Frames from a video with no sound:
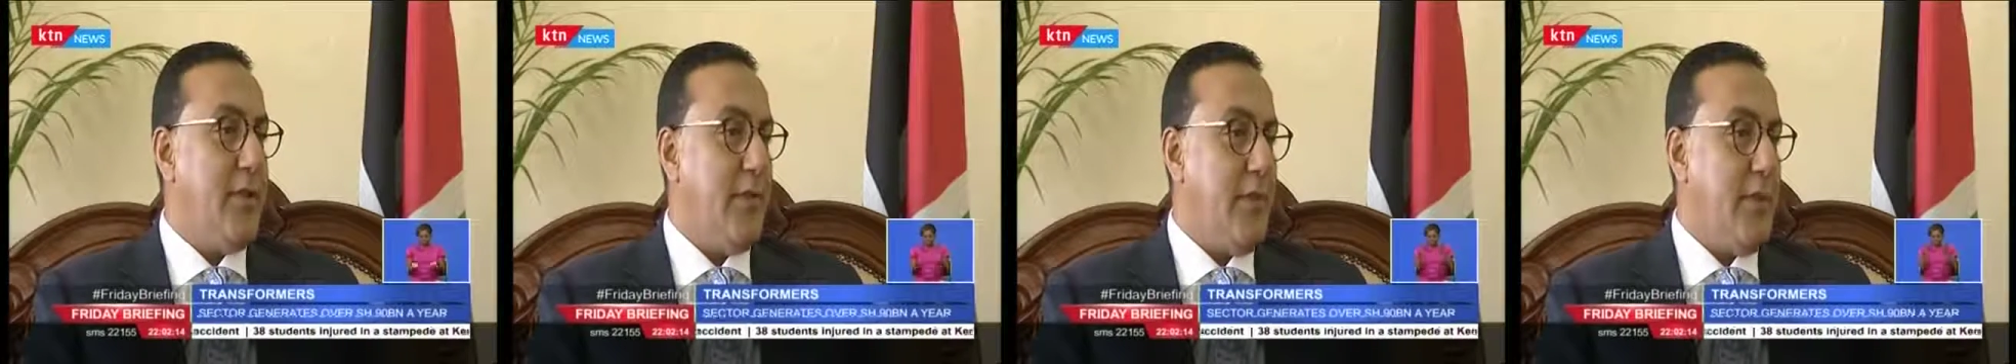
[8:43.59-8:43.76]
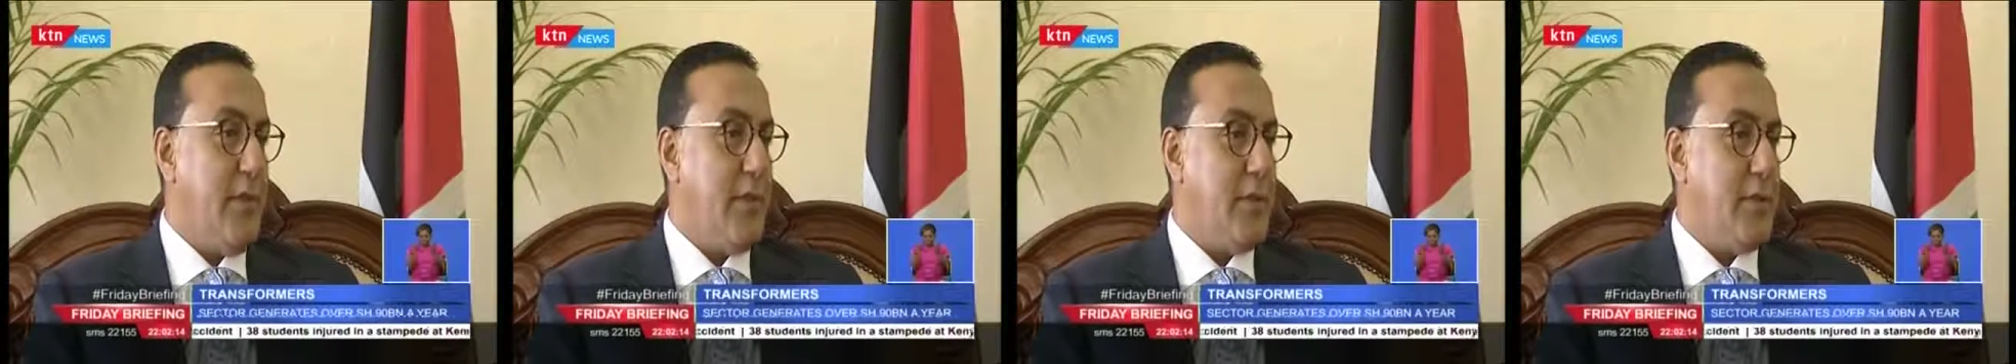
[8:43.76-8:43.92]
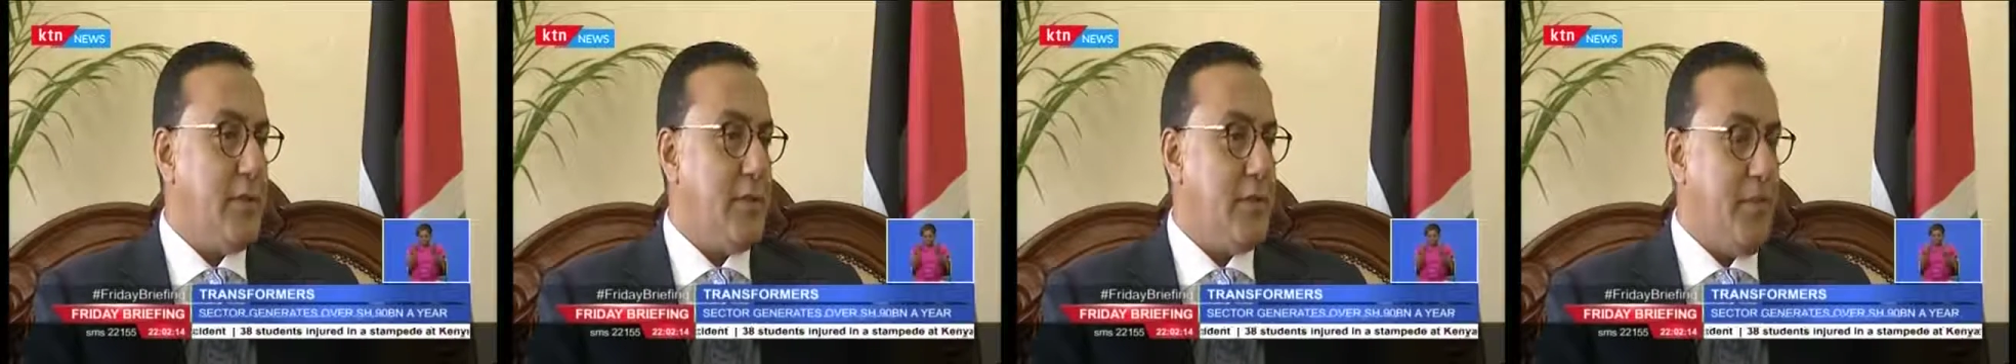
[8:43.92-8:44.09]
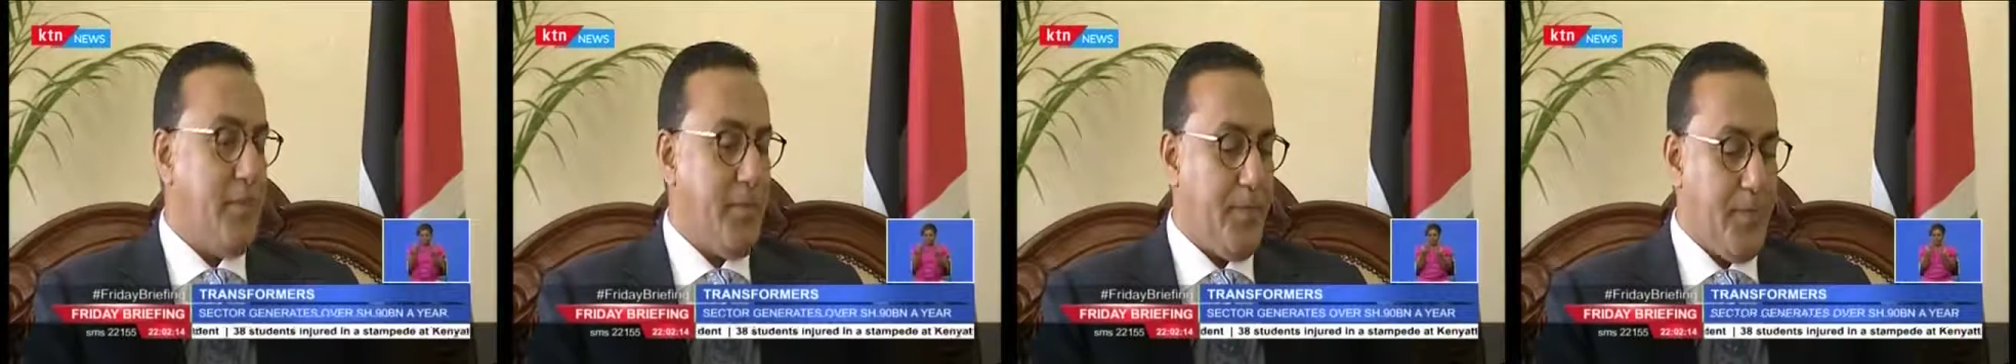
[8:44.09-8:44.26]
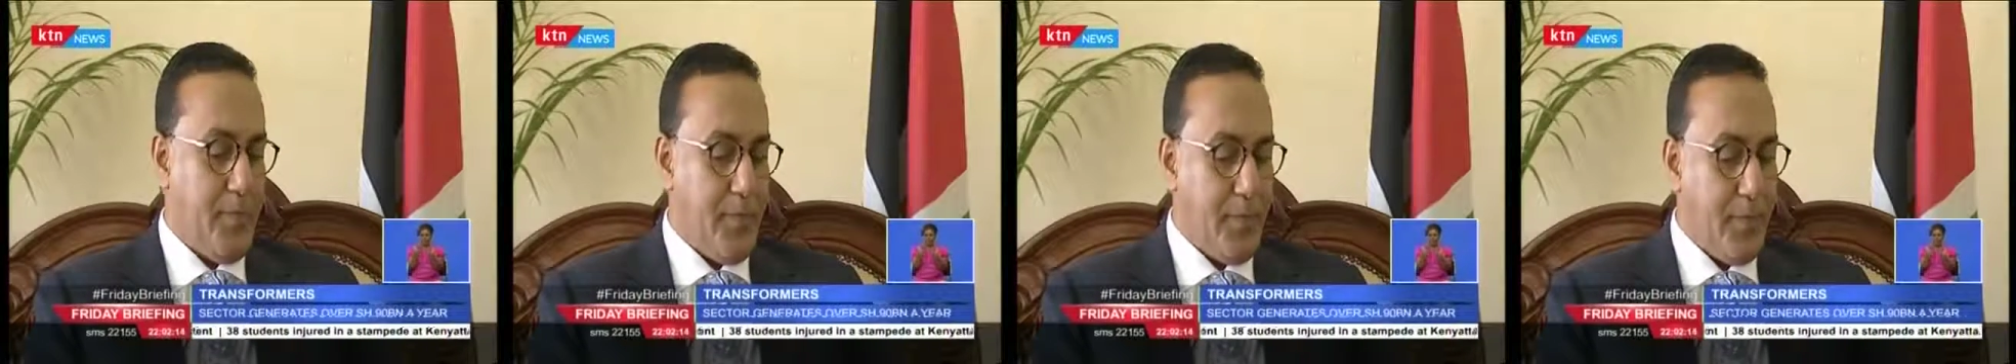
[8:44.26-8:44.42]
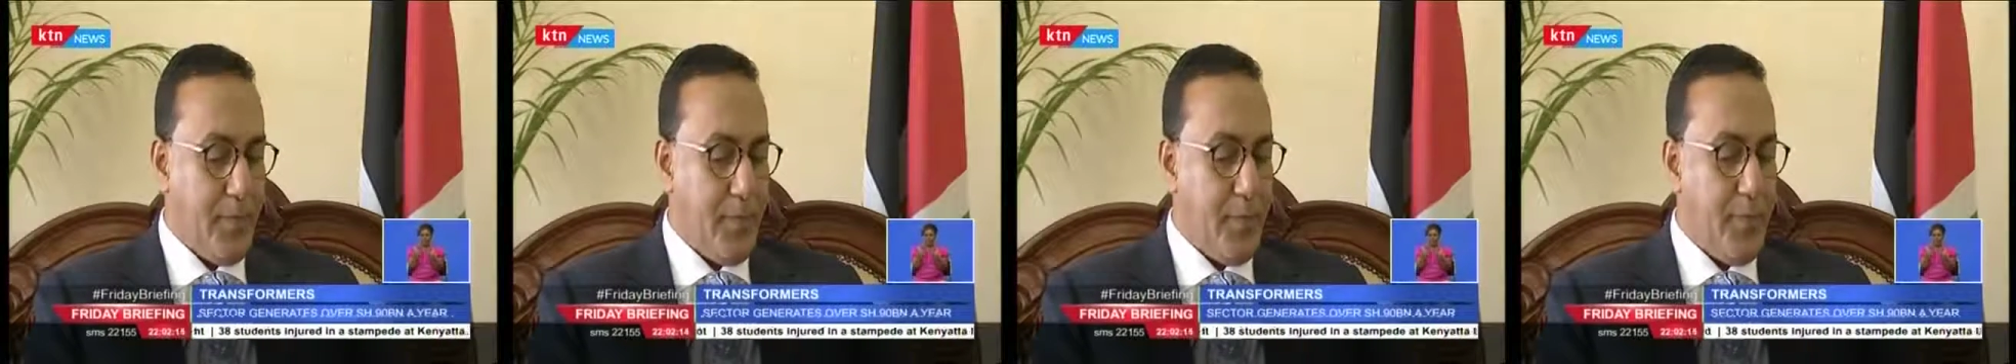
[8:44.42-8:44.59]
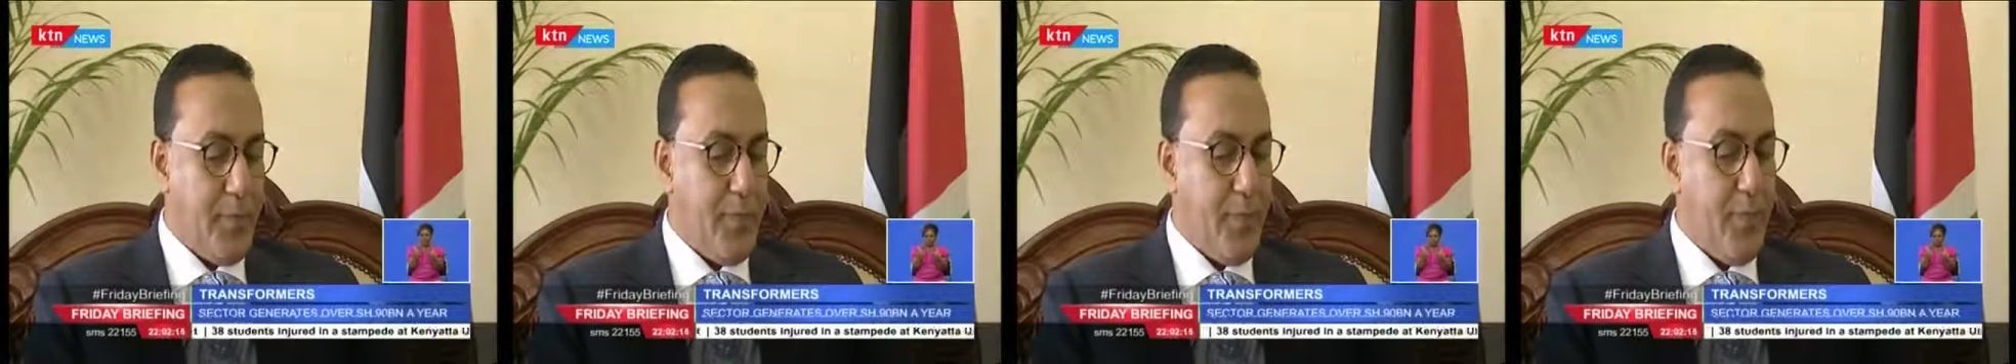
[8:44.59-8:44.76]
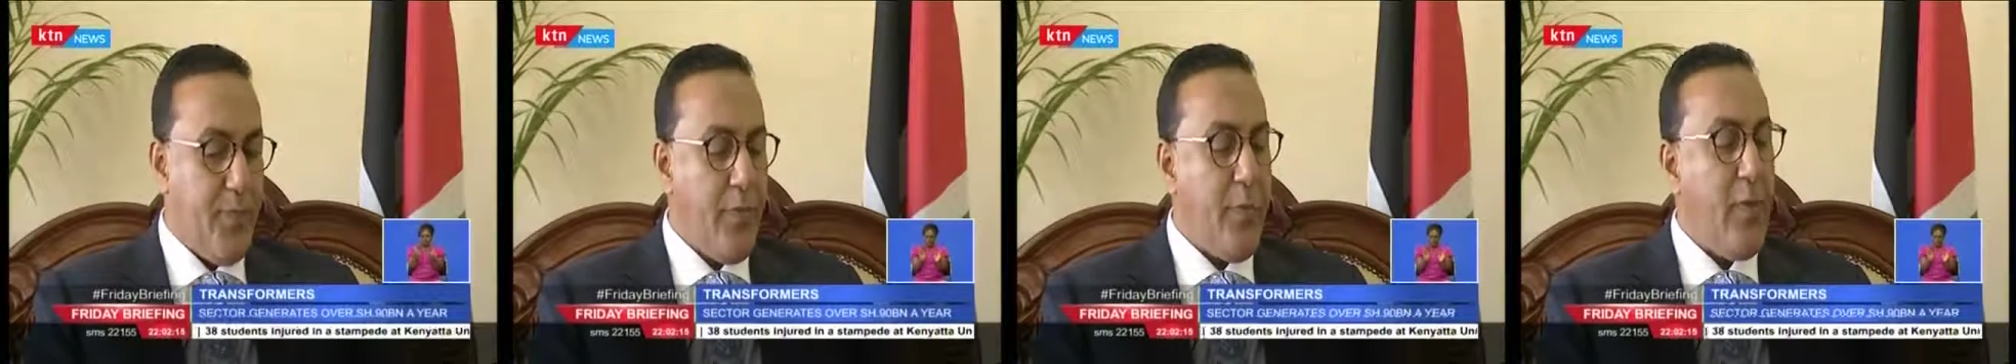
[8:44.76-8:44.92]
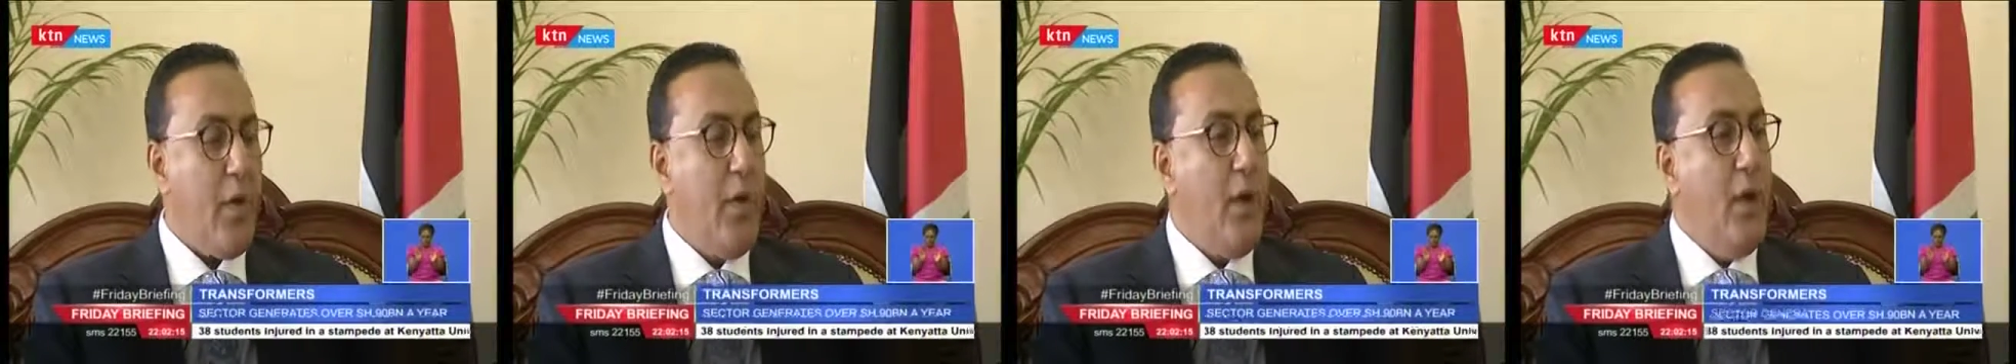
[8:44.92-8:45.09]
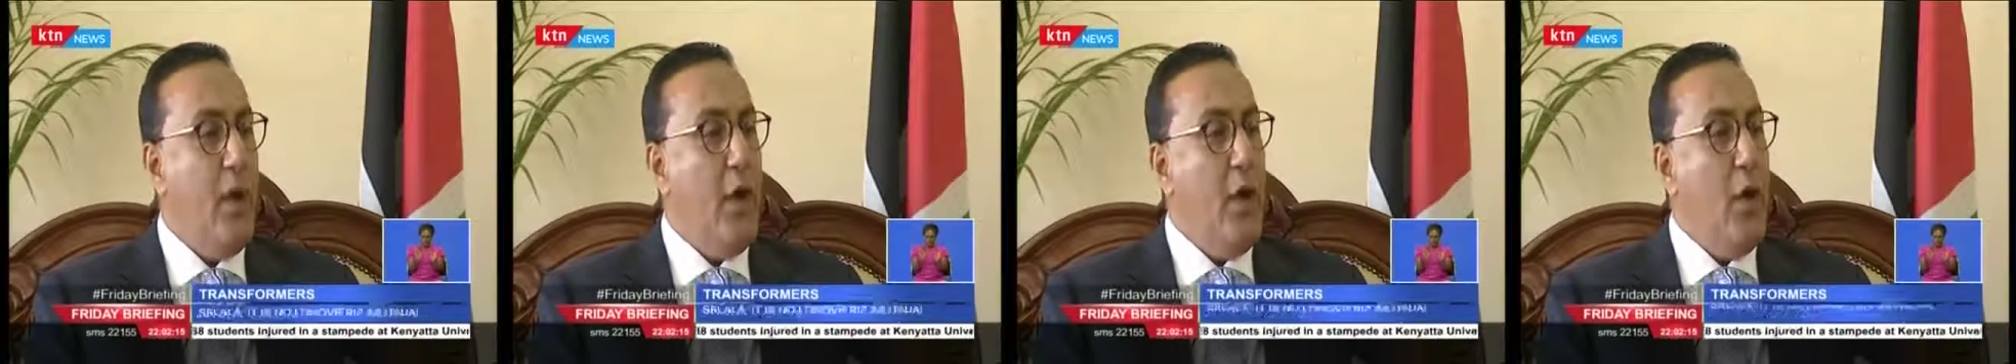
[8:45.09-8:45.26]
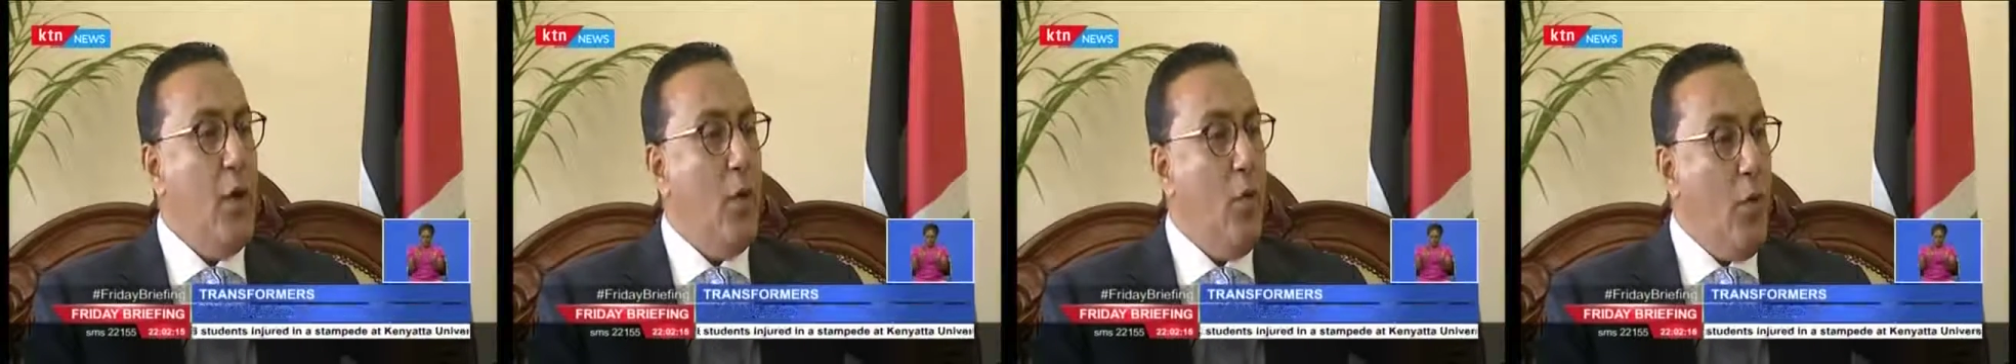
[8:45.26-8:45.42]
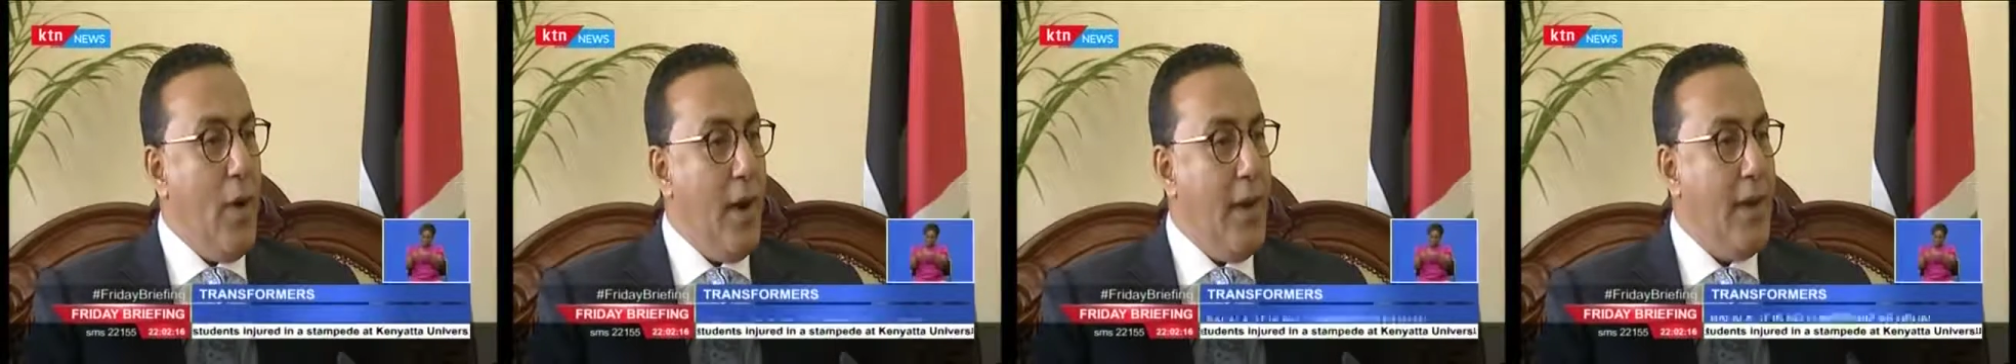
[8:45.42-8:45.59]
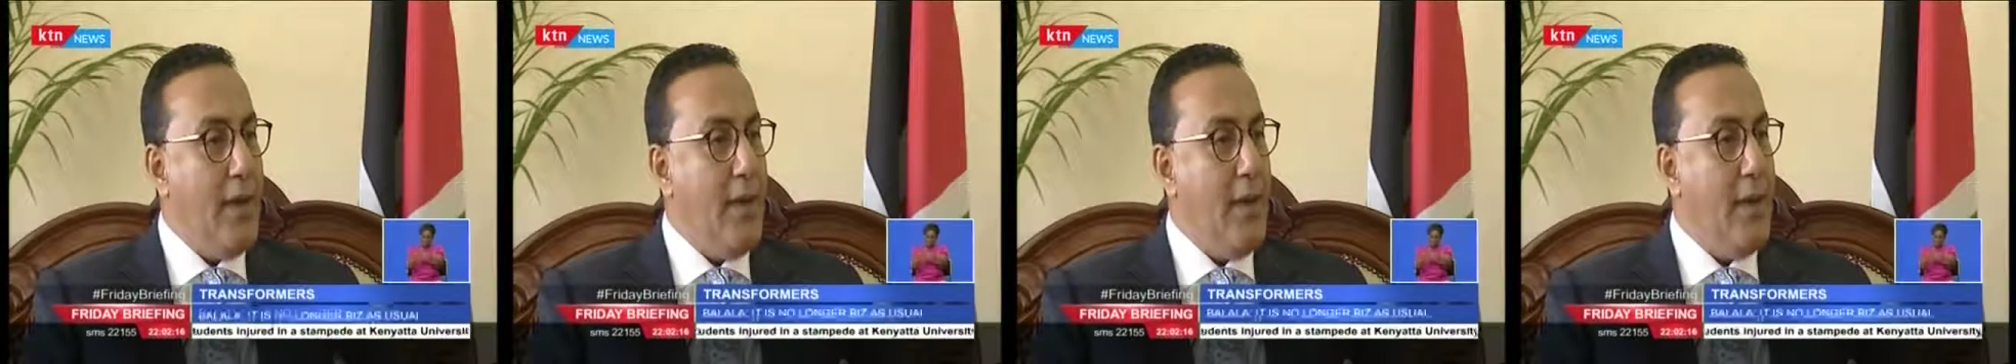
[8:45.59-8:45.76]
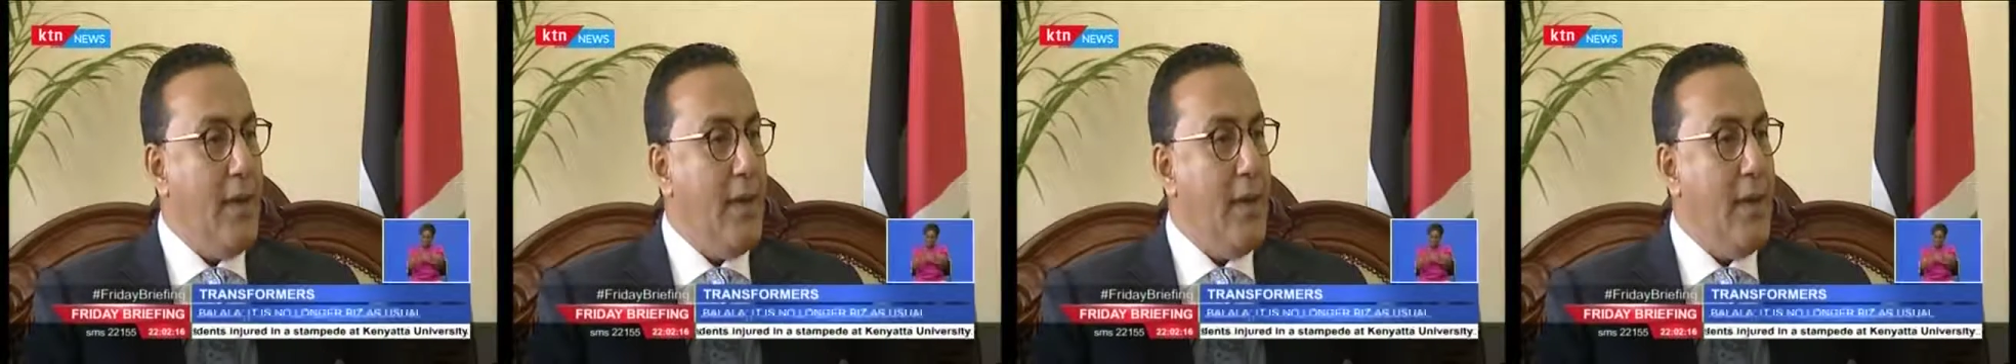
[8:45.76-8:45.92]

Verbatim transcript: things. One